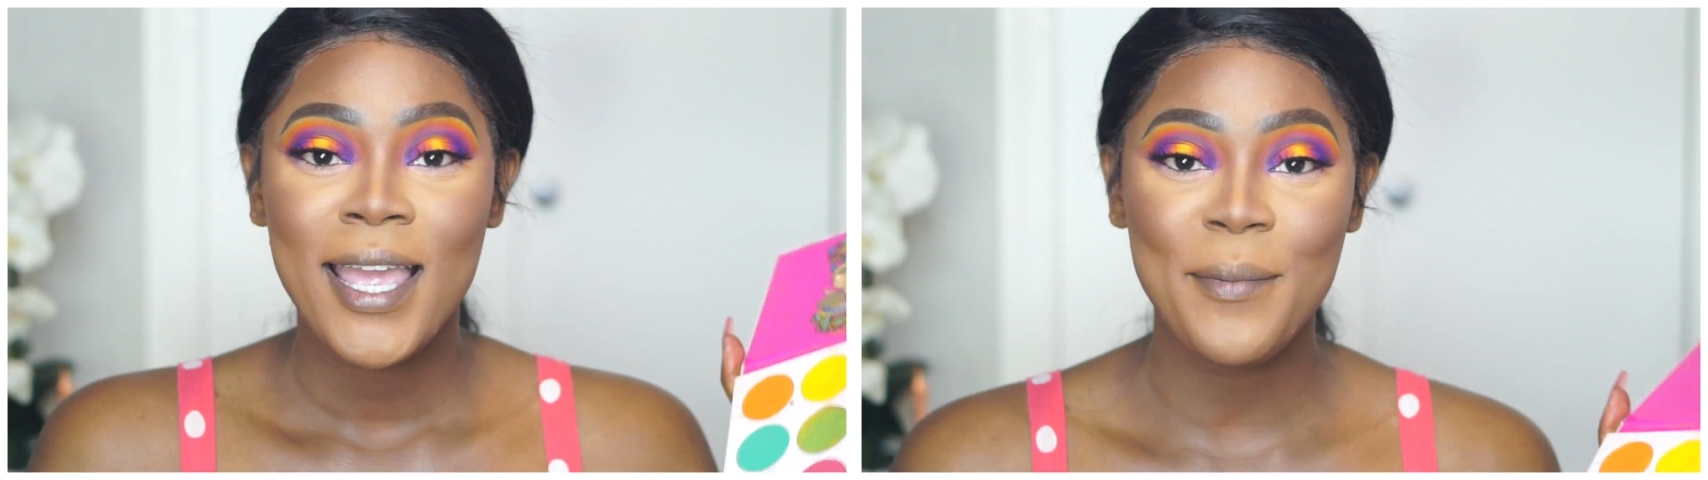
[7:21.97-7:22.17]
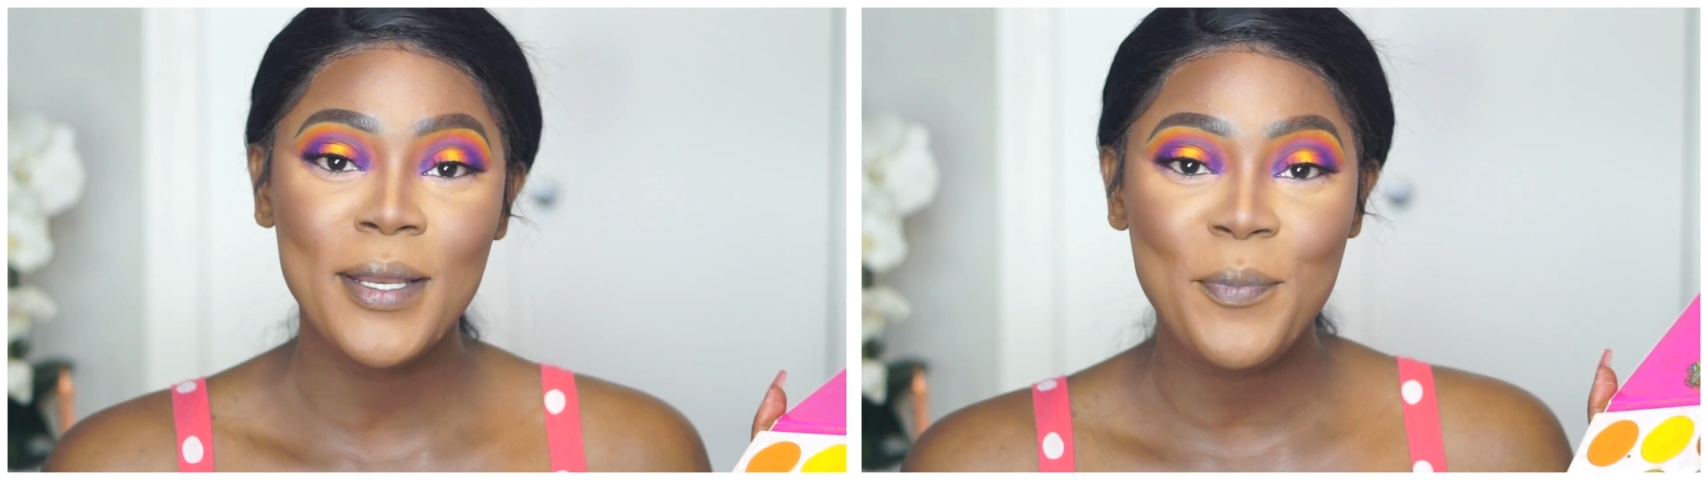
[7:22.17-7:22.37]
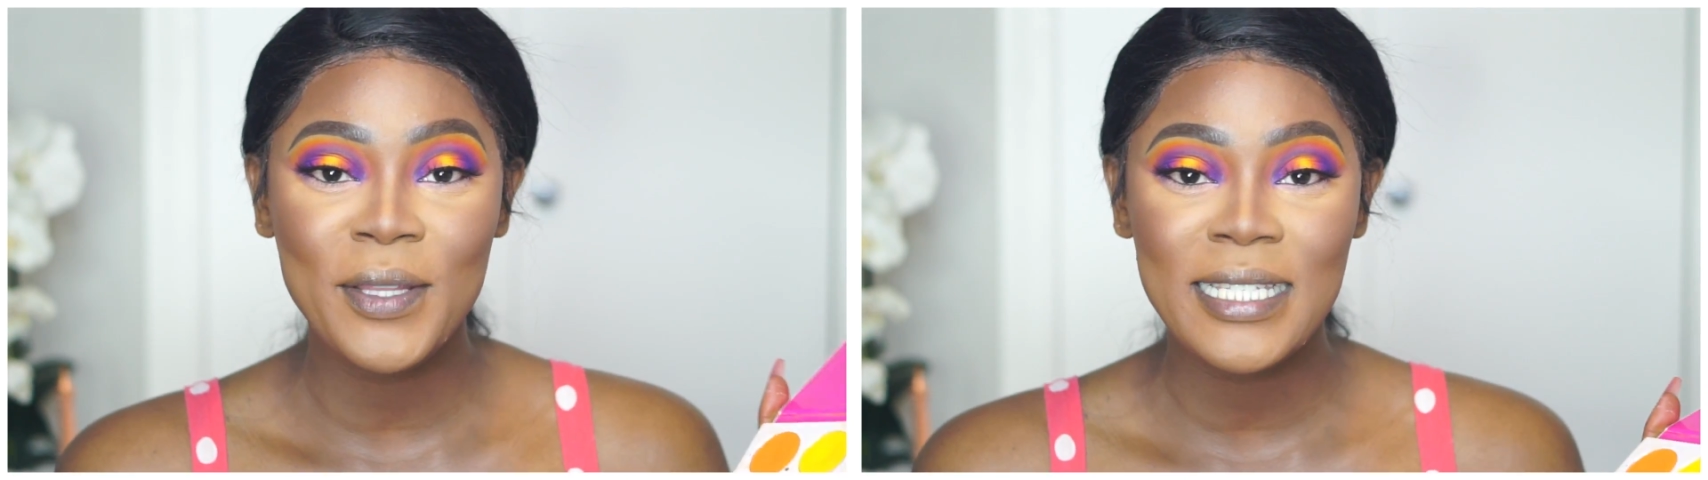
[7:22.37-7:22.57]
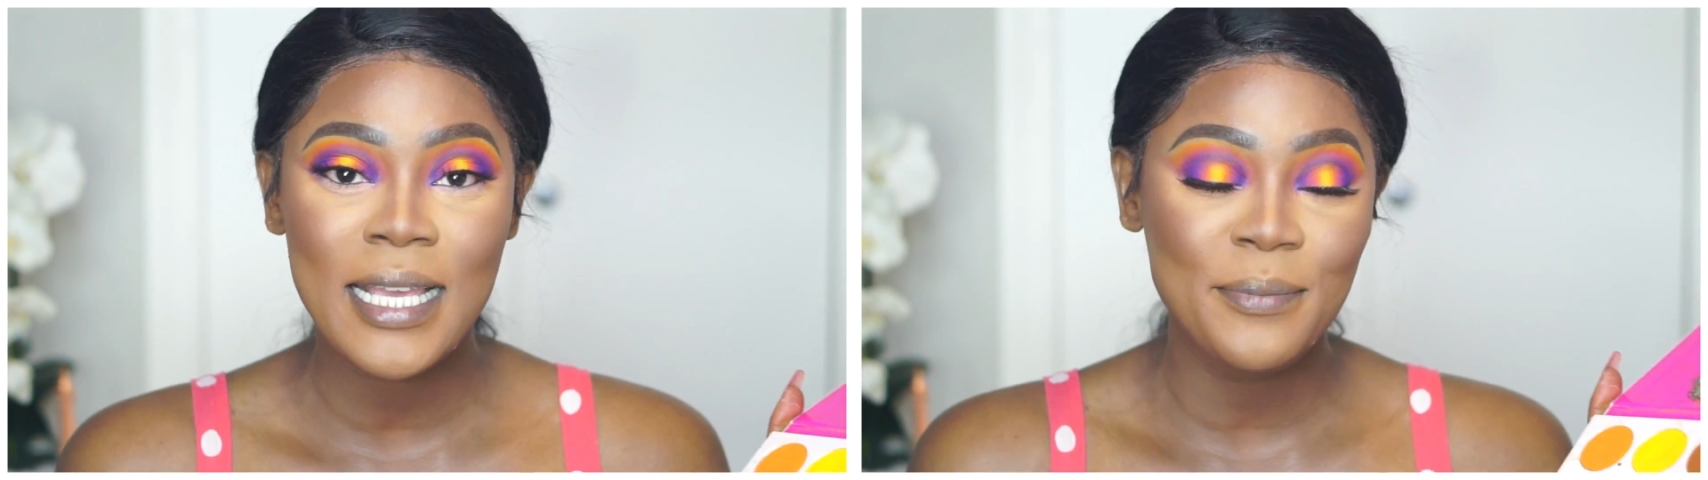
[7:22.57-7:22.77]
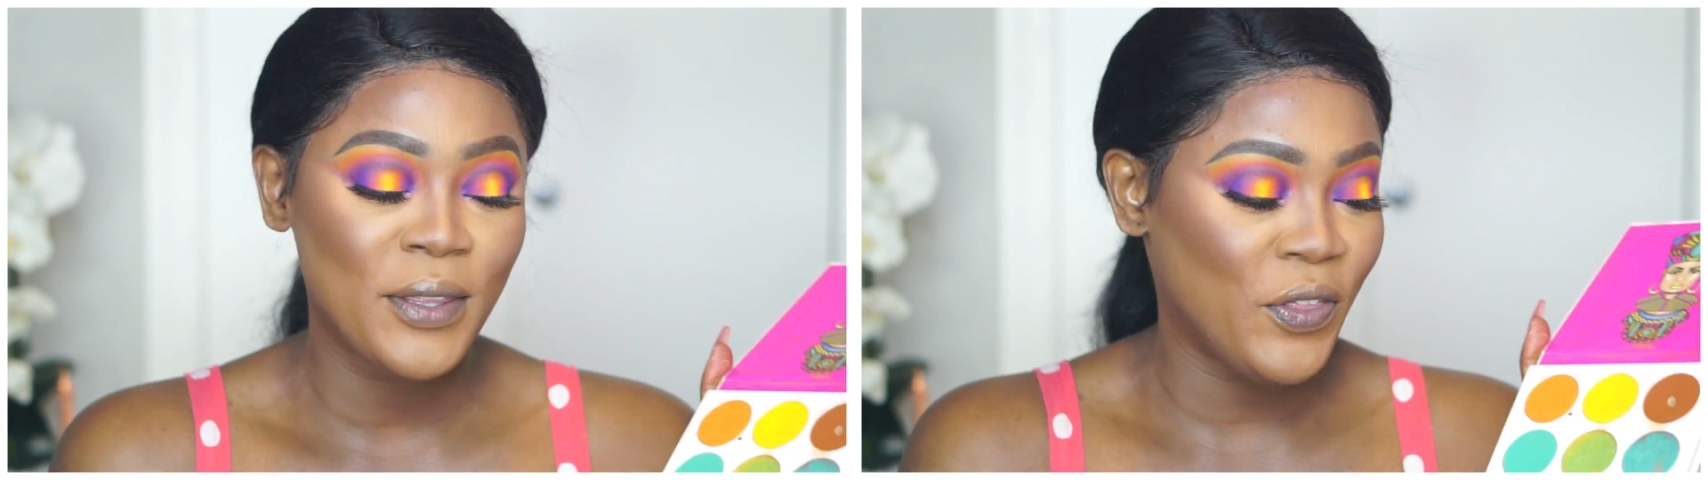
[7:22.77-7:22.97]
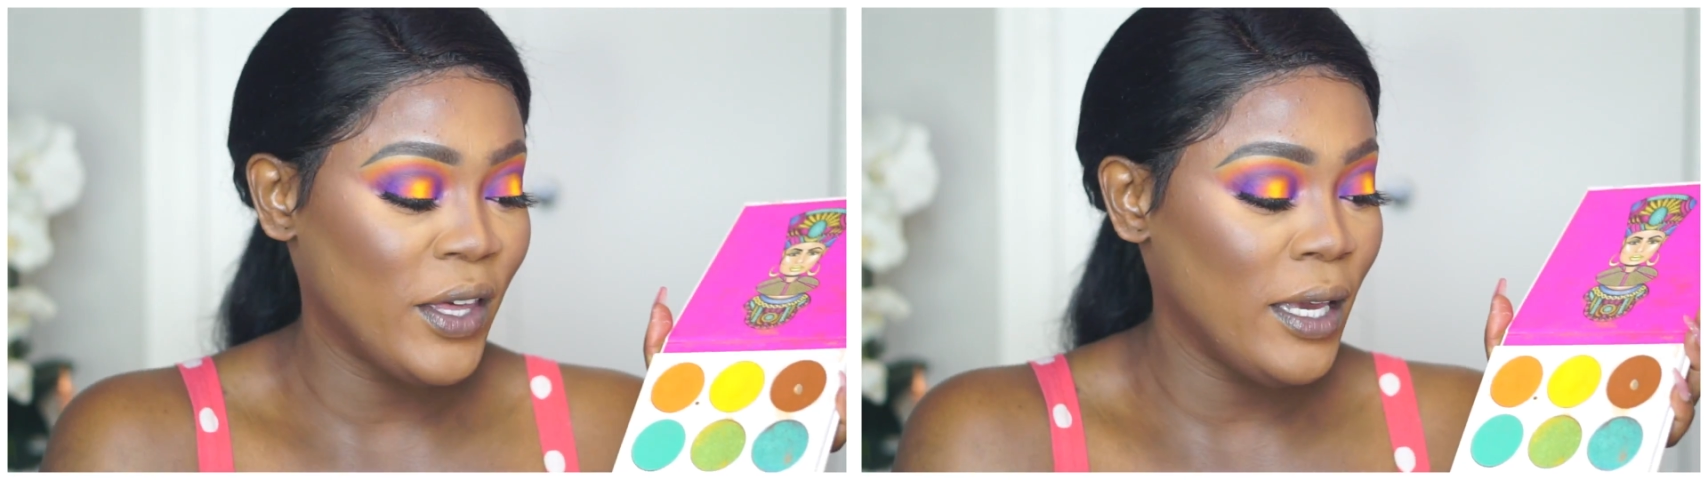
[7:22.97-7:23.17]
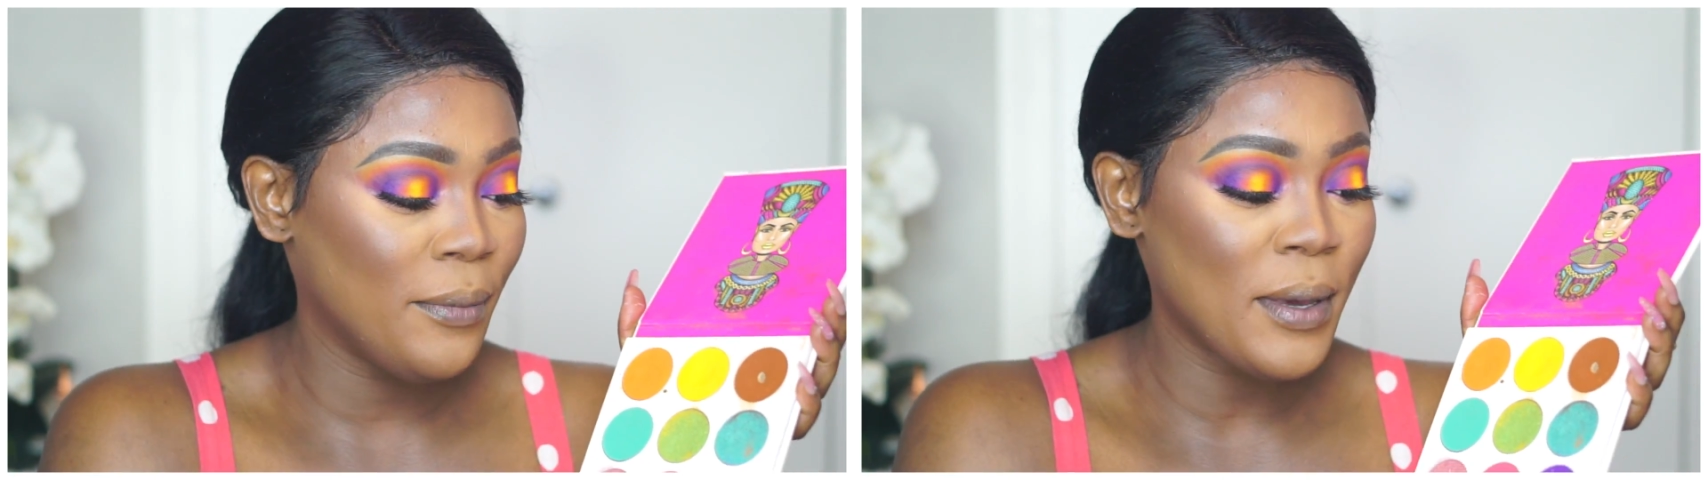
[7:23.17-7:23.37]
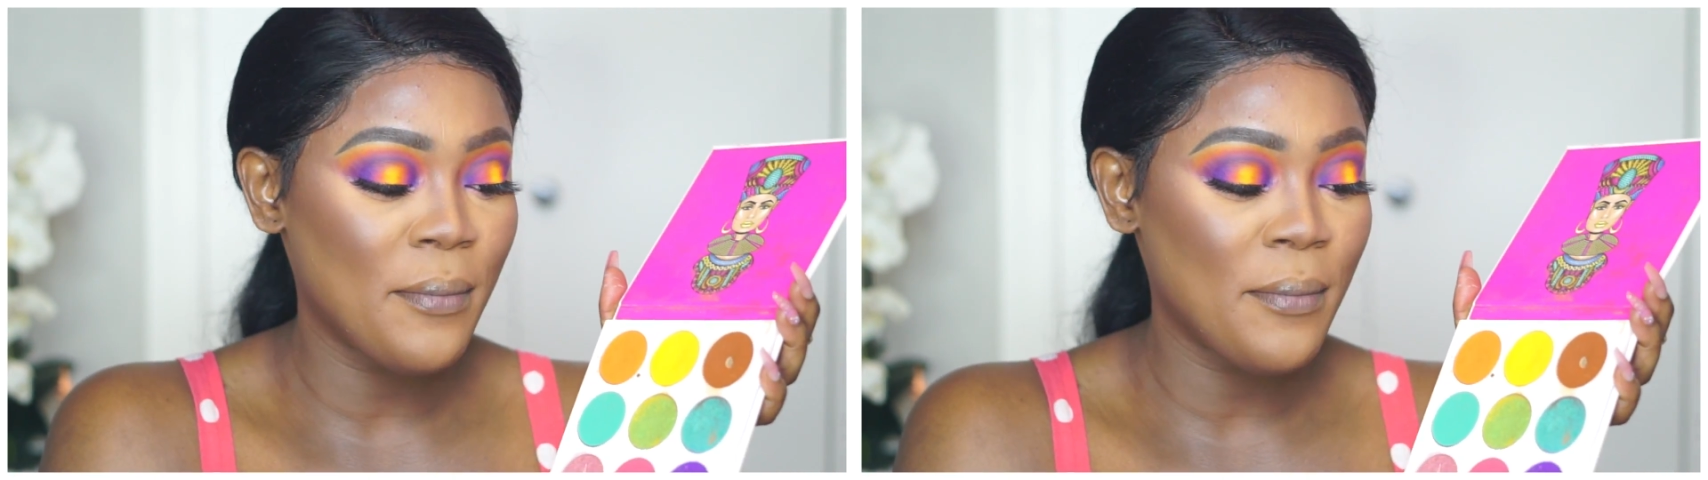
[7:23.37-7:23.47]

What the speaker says: keeping up with the same theme,